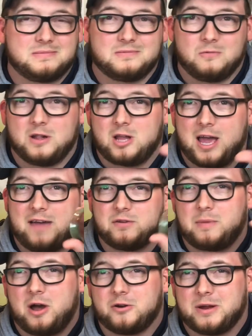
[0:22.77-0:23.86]
well, not have your
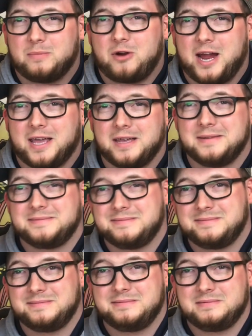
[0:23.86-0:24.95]
pottery break
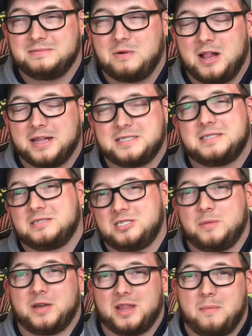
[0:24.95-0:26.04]
while it's shipping in the